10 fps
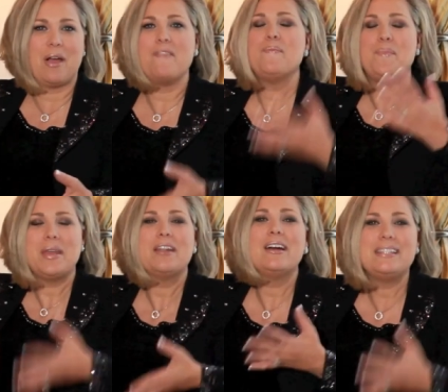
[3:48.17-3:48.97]
I've
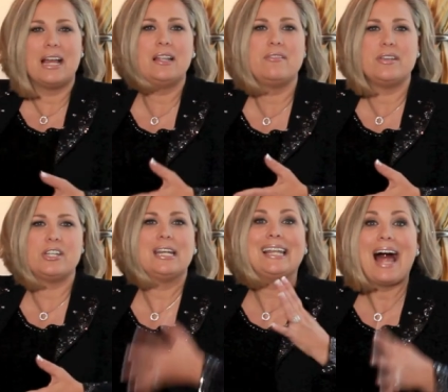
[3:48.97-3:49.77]
been on
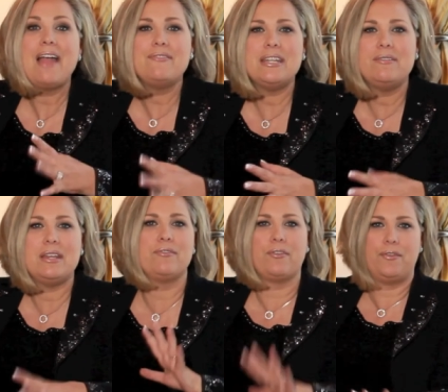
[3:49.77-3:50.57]
television, live TV
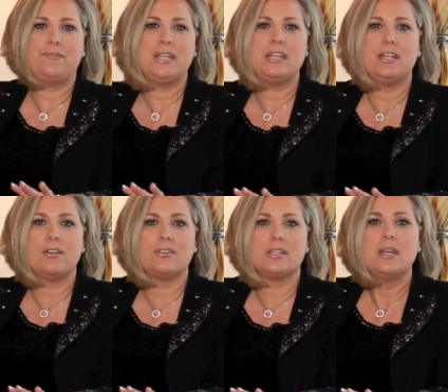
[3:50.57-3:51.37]
for 15
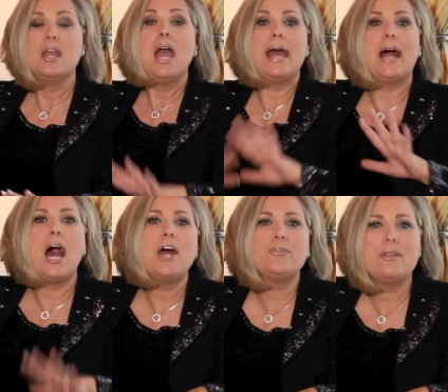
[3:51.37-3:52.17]
years and
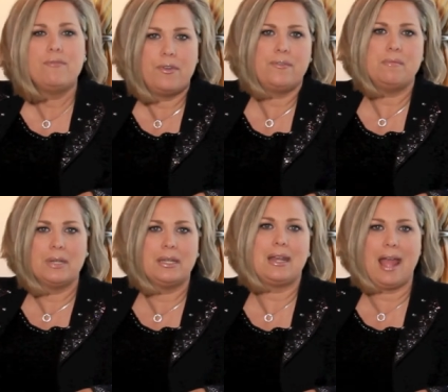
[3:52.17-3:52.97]
150
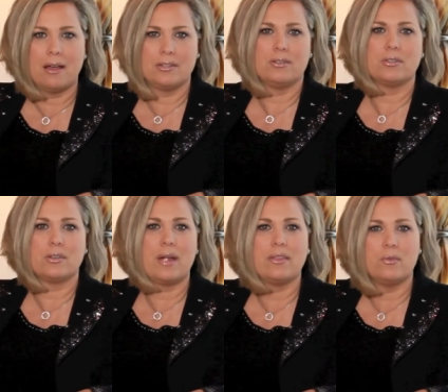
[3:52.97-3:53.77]
million households
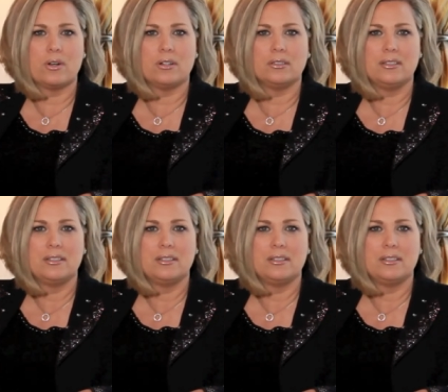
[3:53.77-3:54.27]
around the world.